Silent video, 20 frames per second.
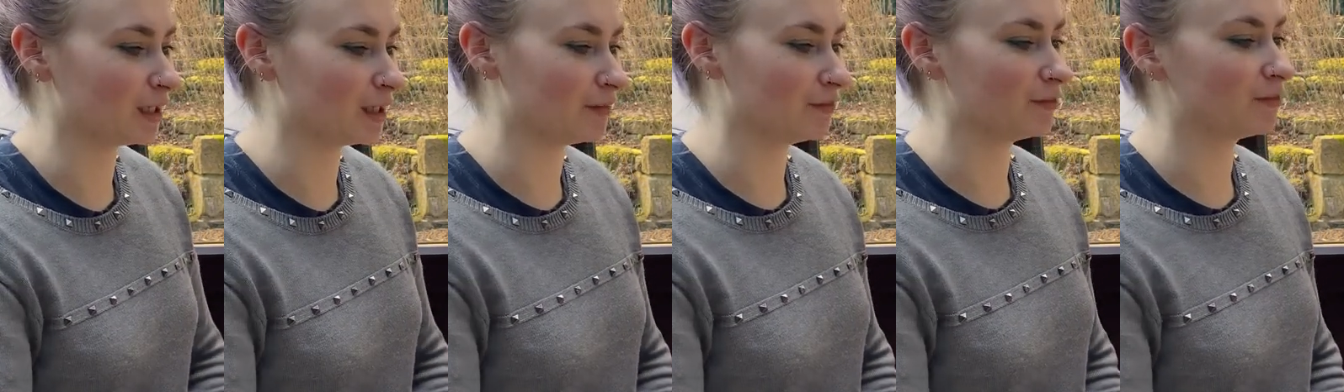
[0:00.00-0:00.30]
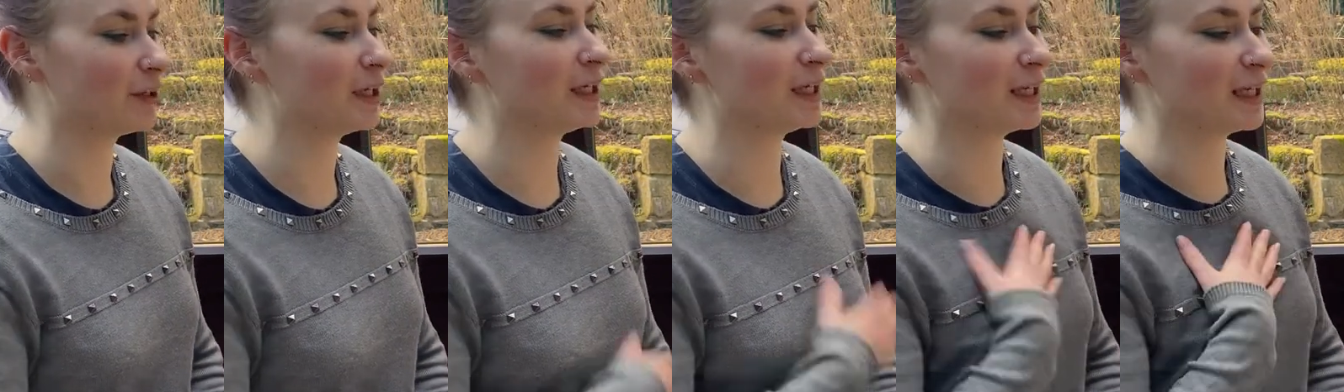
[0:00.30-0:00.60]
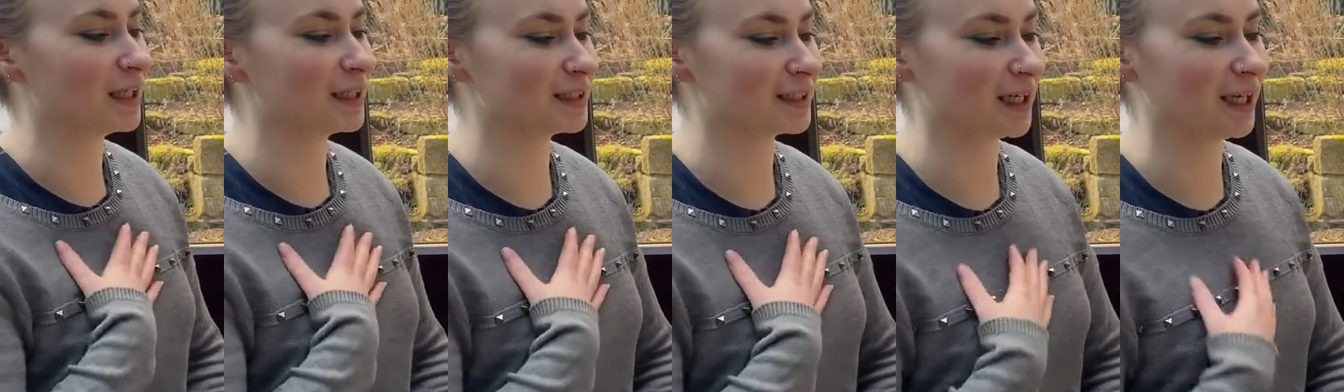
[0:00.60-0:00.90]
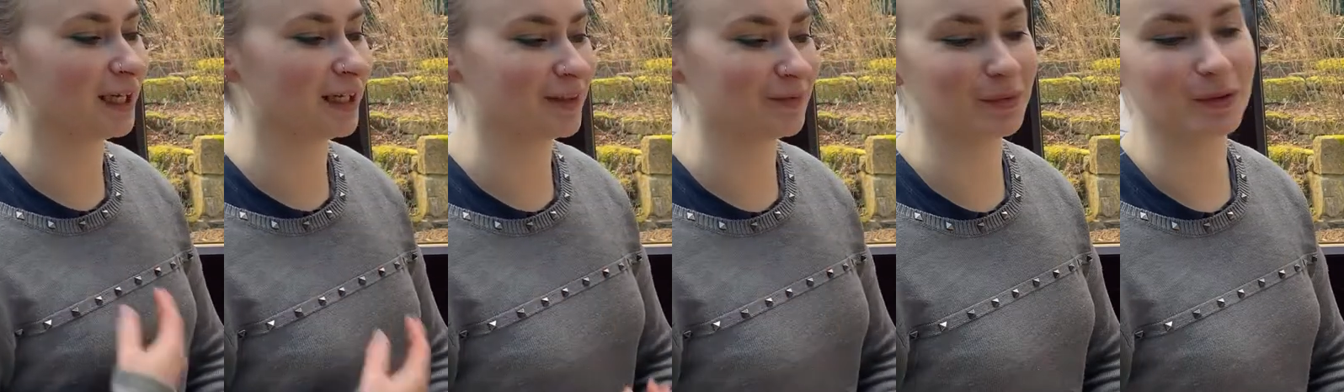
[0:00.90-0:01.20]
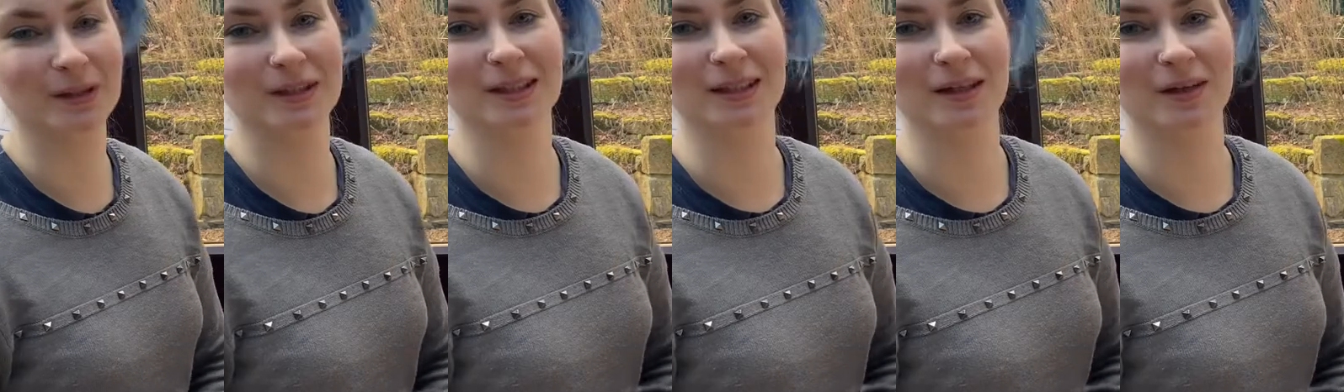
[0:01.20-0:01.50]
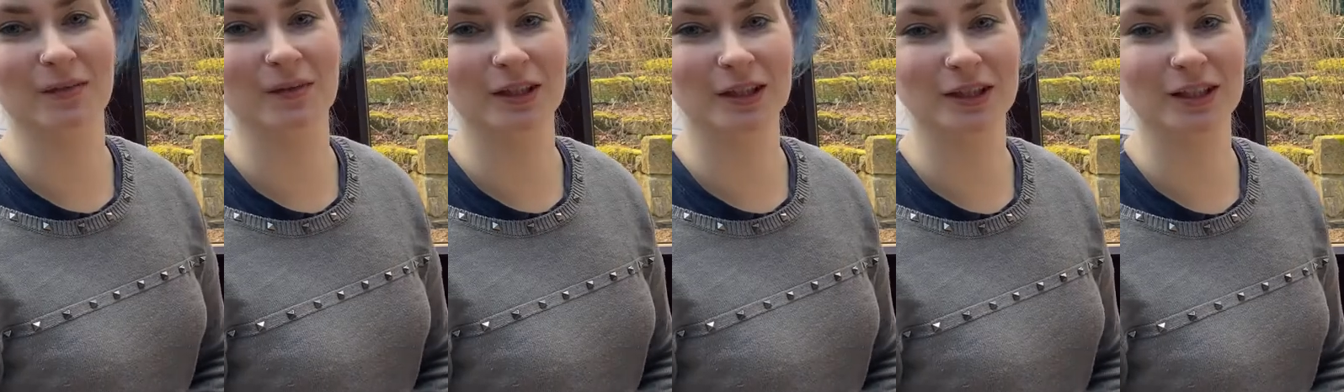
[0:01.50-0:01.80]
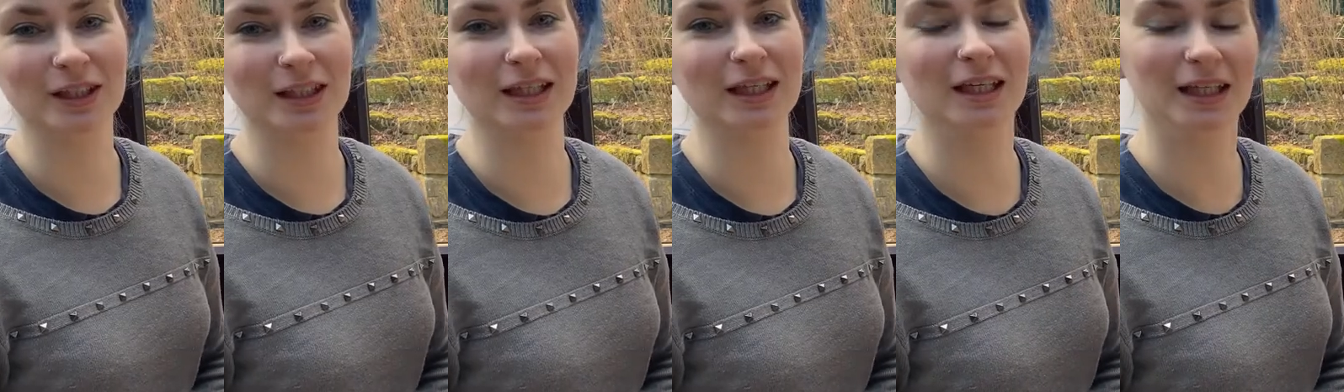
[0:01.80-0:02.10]
I'm really excited because I'm
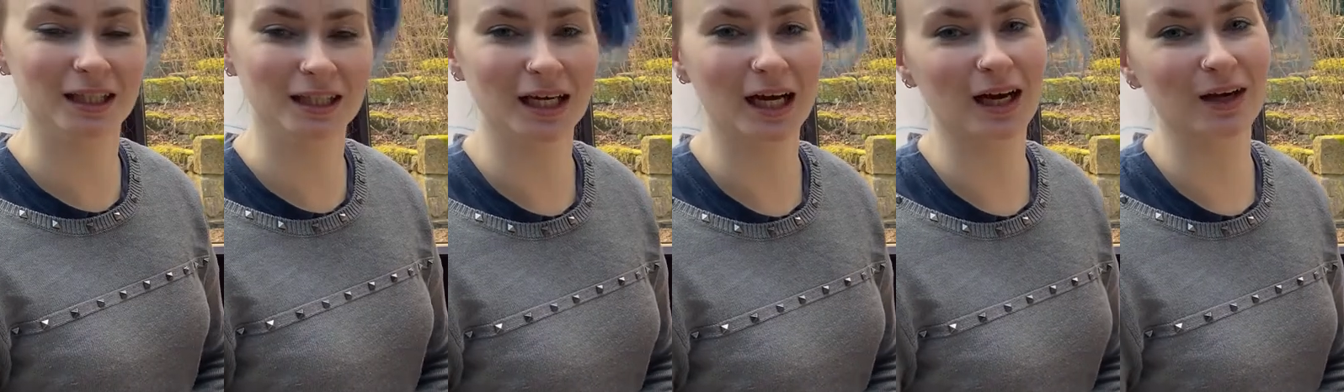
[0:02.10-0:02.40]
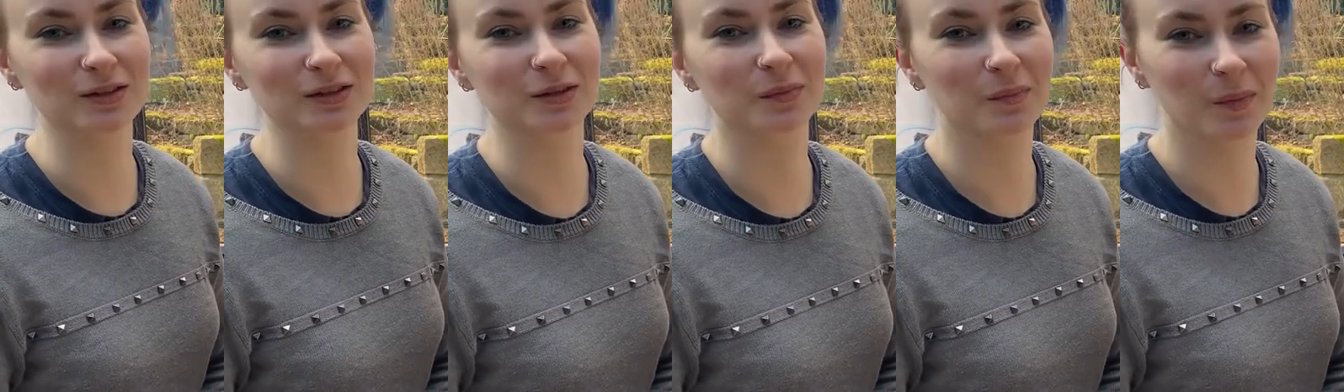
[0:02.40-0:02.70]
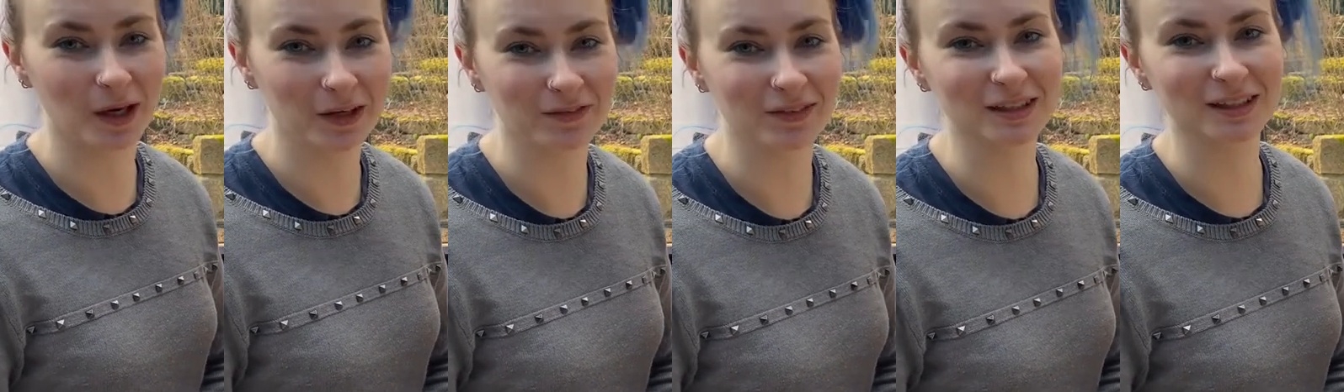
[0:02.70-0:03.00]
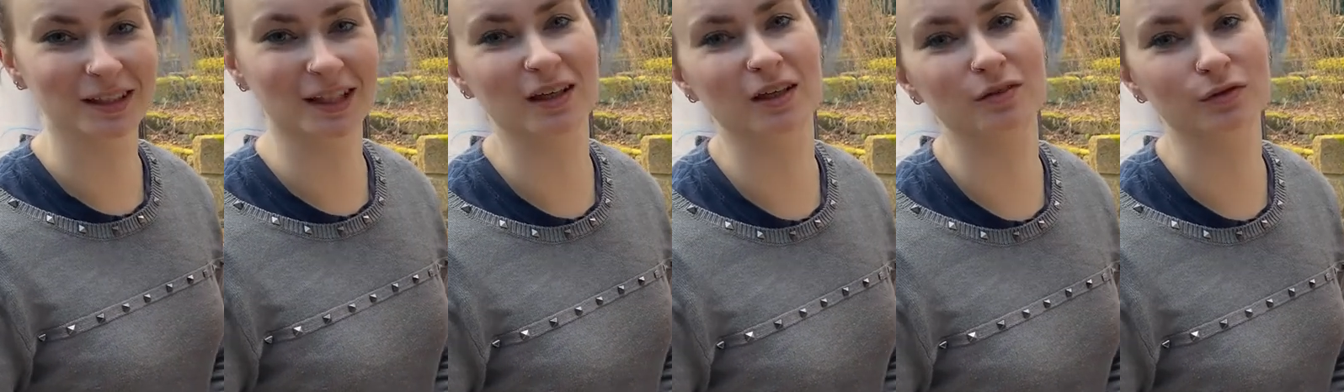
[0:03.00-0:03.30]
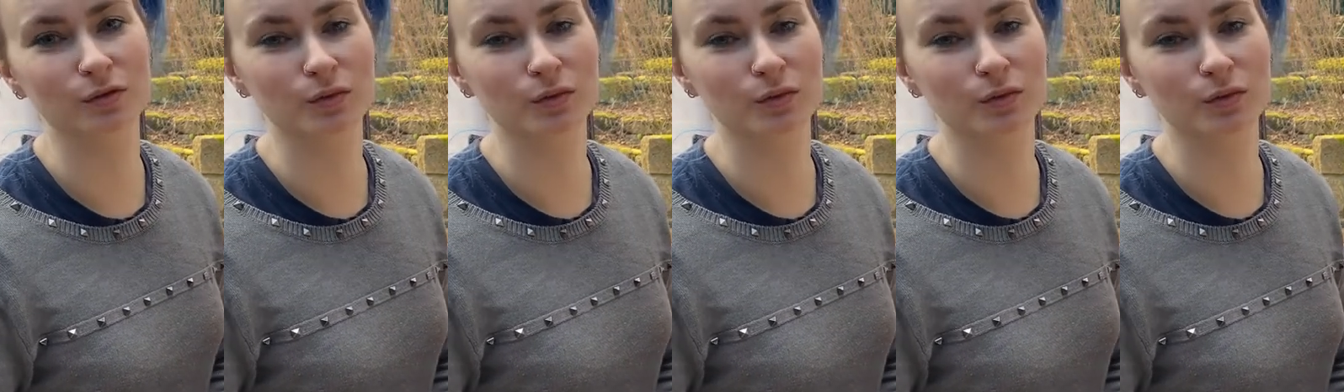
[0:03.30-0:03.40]
literally in the house by myself,